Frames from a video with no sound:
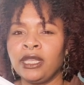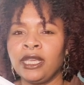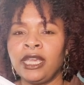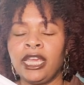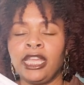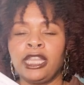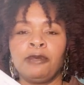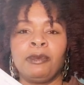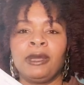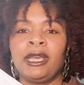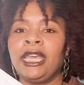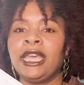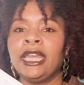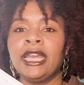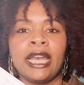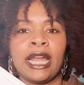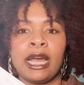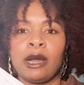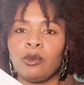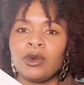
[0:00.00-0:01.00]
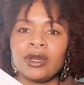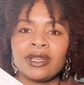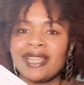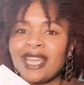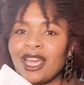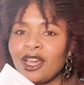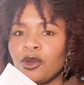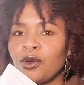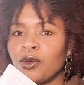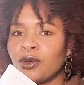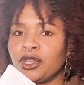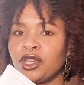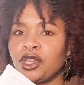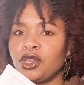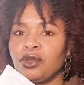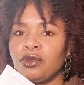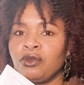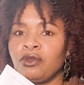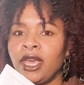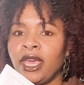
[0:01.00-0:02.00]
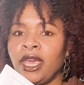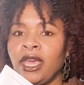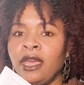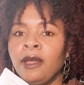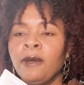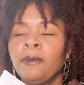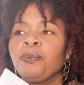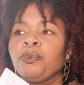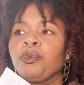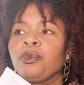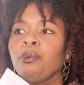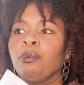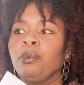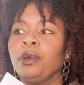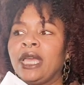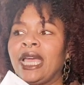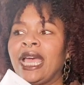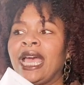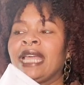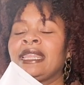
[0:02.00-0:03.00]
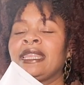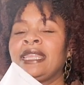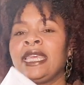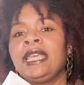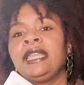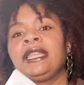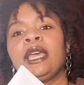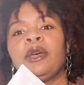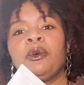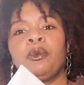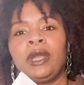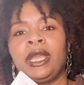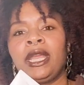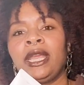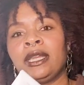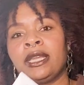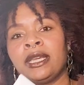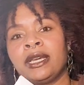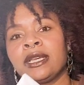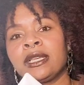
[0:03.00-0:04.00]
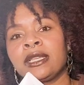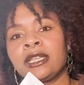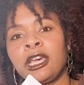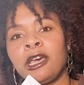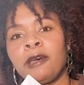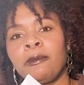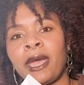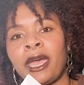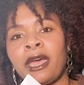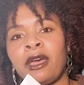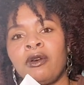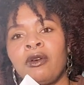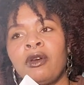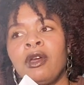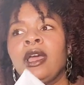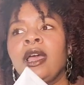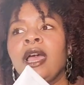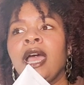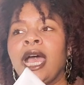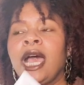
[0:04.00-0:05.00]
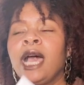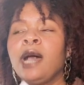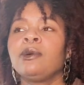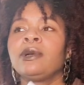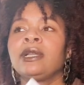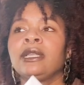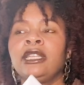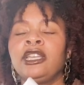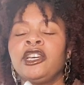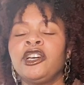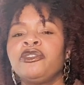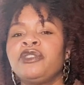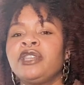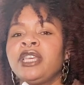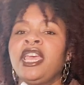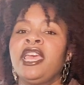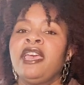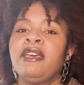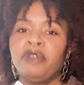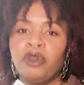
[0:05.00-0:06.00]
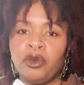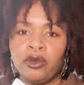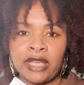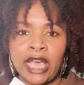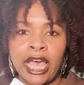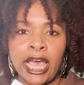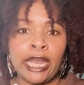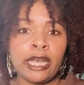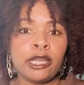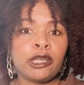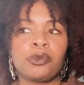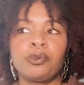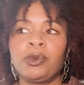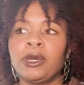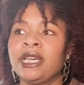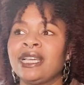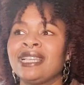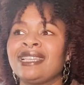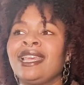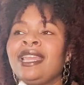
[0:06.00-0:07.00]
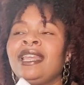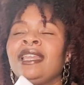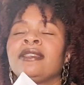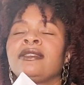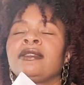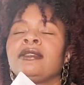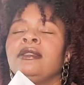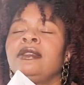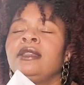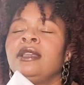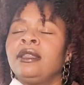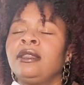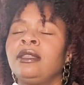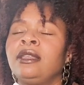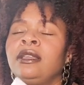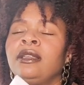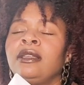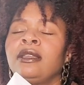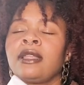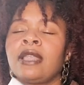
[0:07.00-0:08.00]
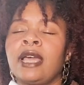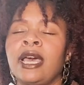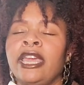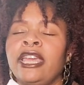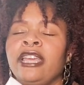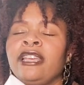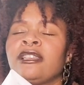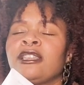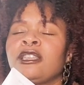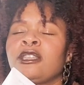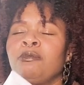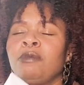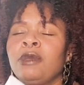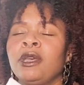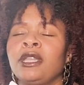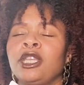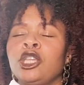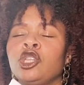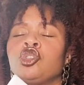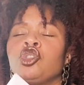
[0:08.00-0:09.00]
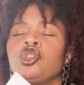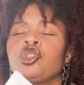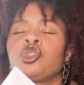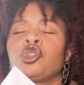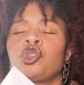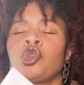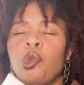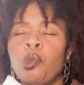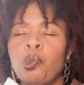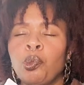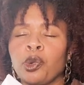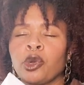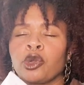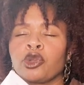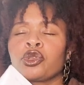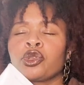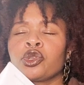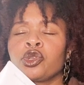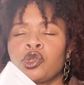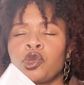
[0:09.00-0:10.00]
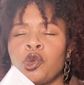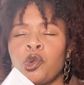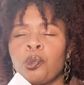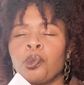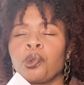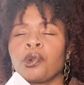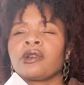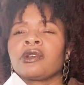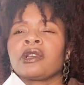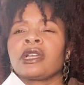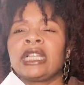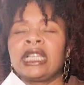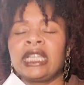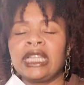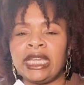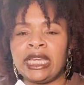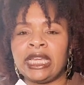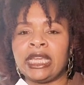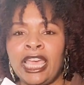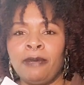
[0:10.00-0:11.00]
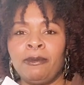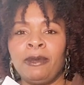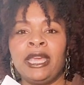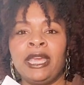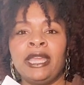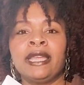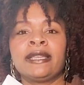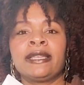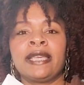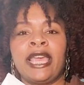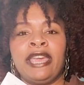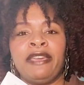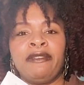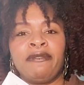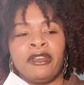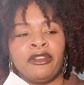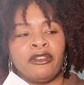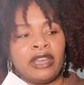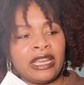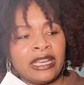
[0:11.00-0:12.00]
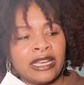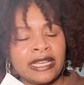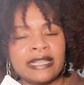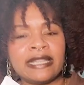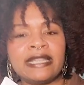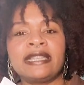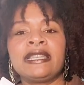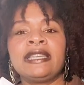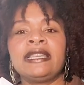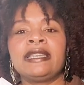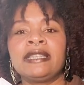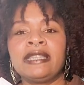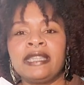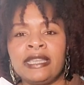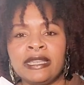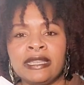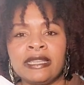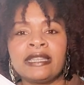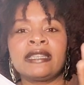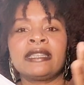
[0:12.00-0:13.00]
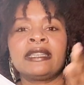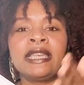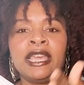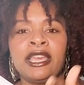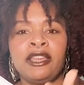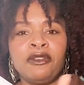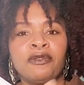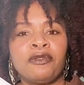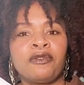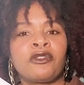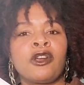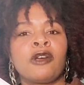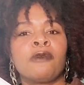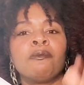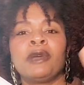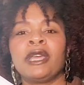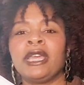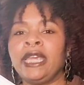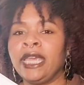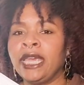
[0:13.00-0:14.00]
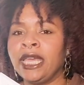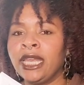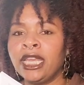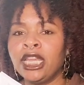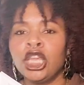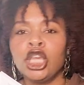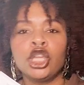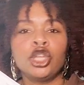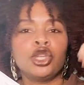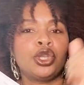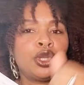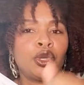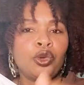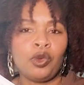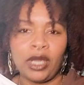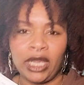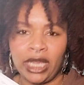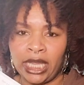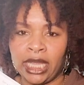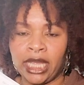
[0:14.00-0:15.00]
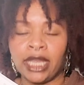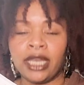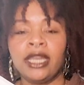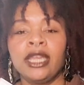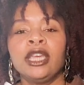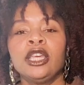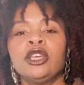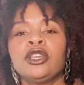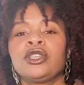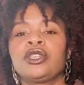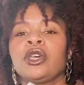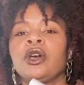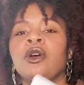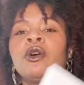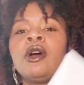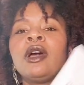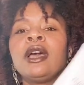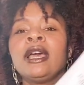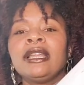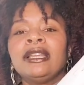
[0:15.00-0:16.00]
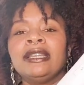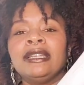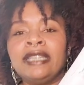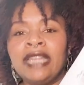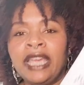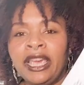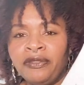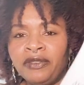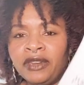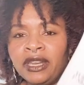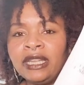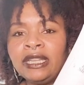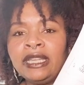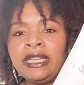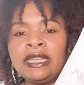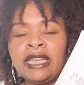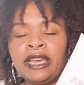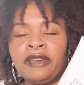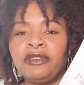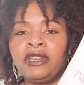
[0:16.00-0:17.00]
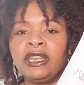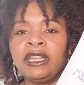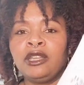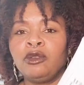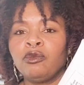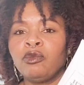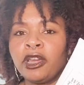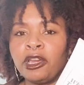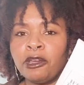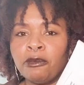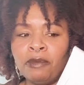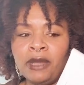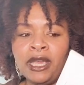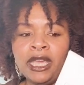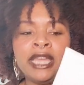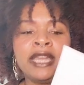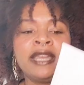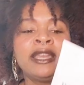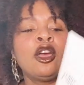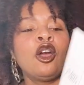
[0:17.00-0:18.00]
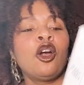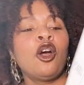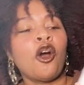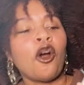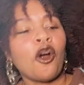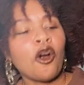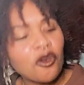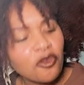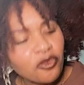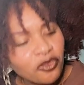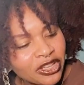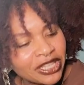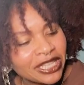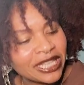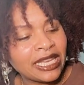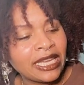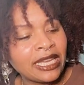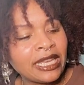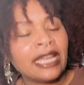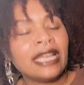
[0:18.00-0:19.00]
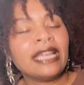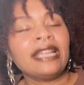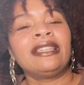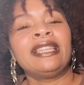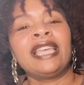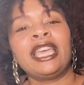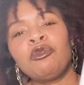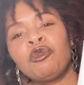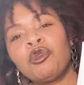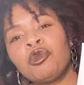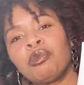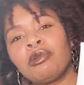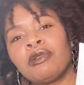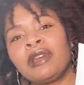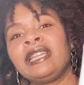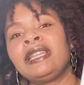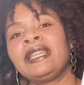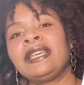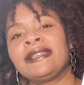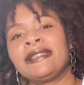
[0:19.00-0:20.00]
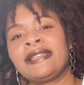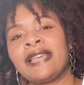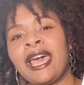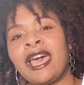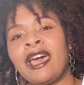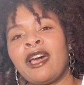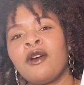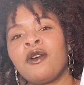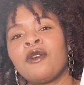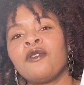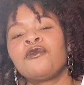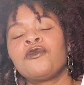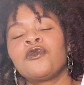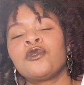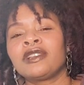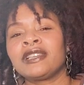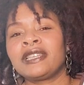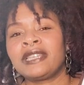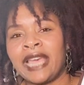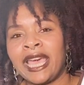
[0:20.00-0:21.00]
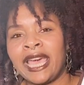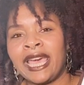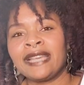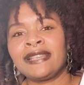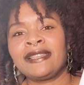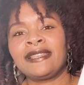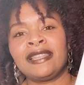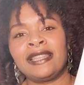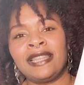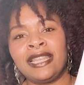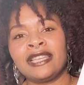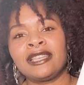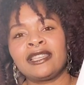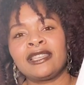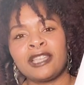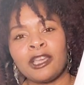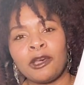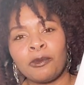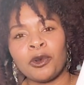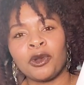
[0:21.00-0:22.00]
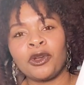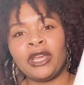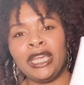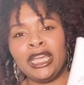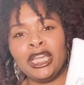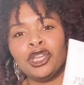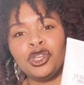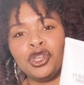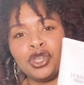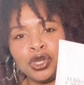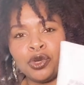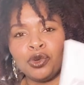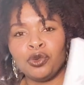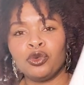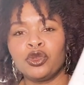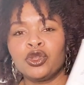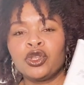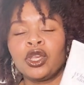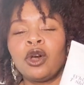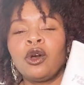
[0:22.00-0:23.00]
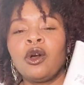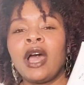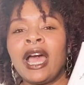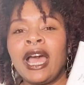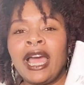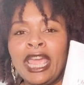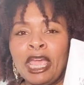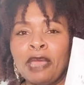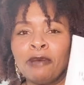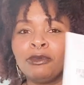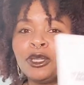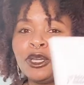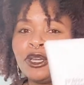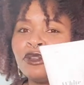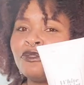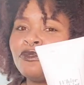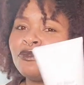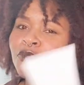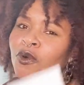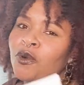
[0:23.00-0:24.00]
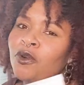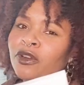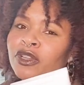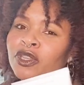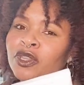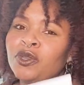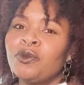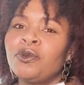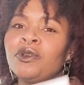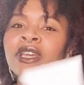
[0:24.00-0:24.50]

At the beginning, I was not going to do that. But I think that when it does come out, I would love to have those items because it is nothing like smelling super, super clean. It is a very consistent scent from beginning to end. So definitely, definitely recommend. Hopefully they will bring this out for SAS this summer in June. So I am looking forward to it.